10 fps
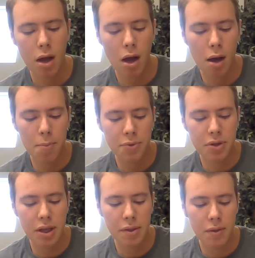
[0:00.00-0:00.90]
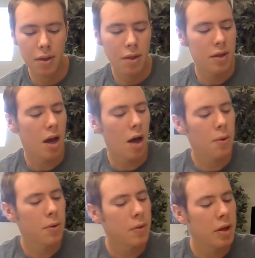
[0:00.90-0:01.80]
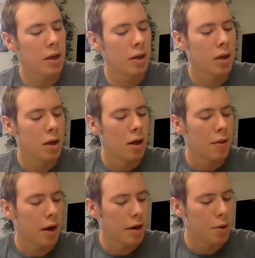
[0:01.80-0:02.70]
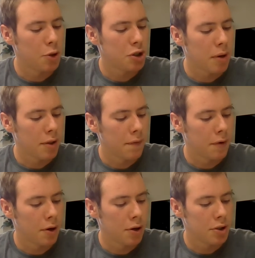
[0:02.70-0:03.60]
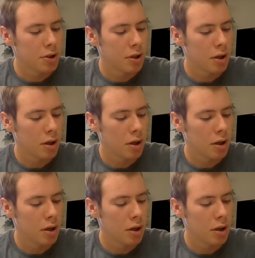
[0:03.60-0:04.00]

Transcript: Then the other thing that I noticed about the verse,